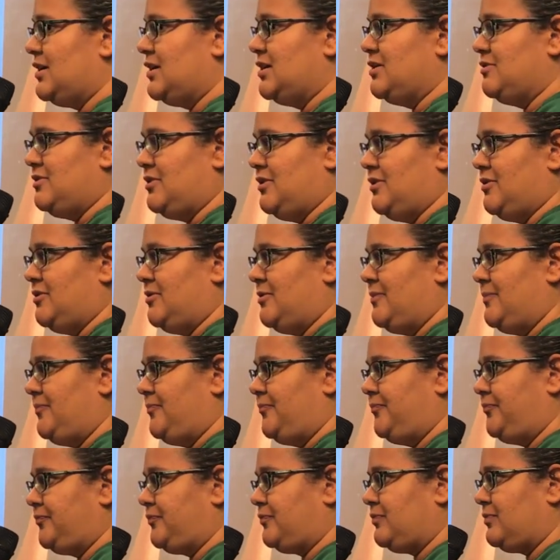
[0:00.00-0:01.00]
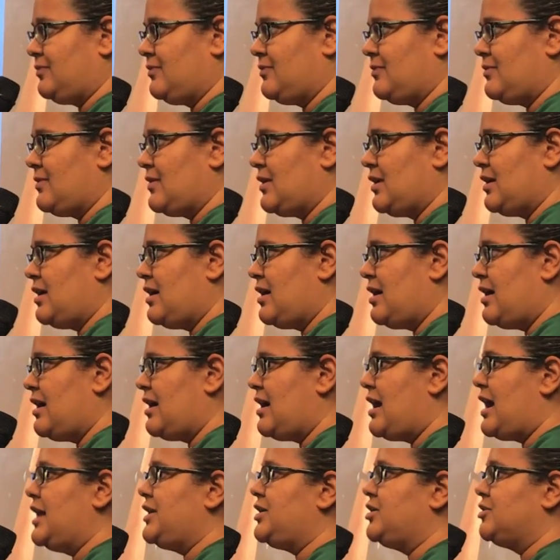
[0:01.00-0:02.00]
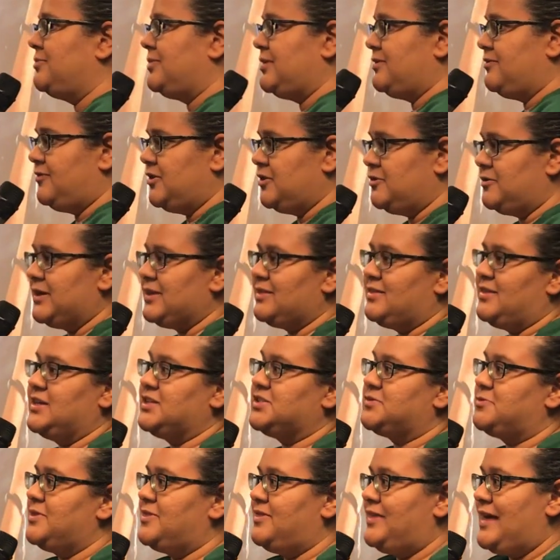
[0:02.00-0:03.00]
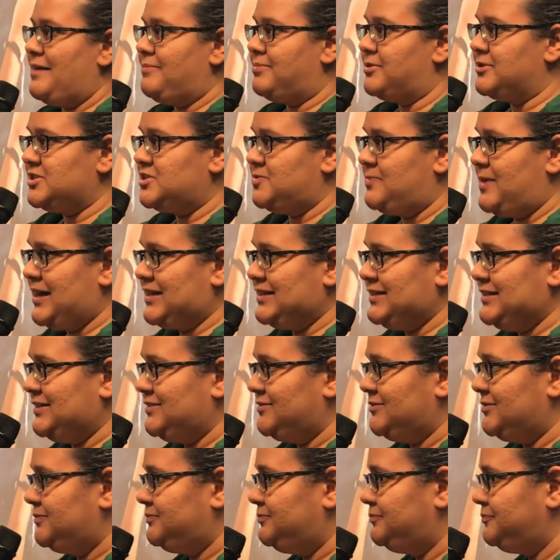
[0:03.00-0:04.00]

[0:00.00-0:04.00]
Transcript: that you do. And you'll be viewing things with that perspective.